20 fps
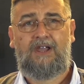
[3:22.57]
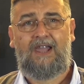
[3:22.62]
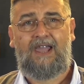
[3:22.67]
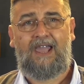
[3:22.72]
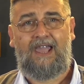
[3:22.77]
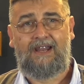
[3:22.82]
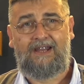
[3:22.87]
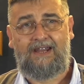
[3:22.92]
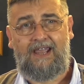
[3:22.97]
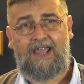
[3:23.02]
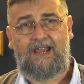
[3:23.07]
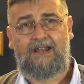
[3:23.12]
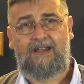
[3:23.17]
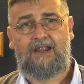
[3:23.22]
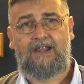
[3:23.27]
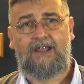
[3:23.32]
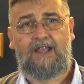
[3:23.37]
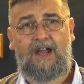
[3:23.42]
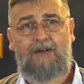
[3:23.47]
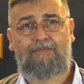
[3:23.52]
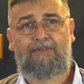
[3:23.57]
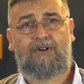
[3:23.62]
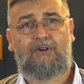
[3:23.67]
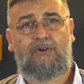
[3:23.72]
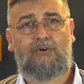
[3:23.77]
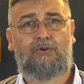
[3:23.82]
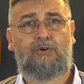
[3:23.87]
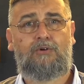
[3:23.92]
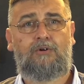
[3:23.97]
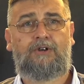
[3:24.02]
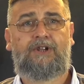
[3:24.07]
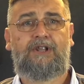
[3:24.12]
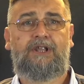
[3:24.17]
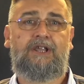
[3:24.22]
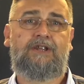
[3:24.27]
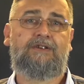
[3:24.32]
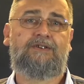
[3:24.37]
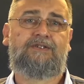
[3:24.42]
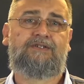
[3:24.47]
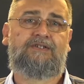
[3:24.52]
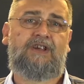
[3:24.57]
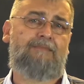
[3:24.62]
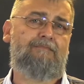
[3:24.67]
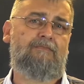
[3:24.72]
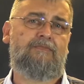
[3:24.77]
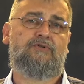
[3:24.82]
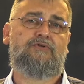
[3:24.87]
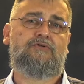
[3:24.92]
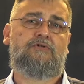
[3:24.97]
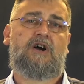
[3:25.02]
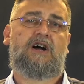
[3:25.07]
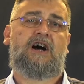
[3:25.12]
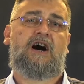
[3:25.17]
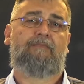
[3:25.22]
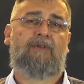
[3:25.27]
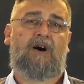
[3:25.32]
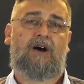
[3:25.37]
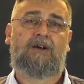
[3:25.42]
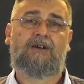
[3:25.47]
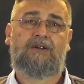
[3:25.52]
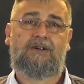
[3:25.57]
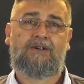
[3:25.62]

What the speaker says: and ending up caught in some drama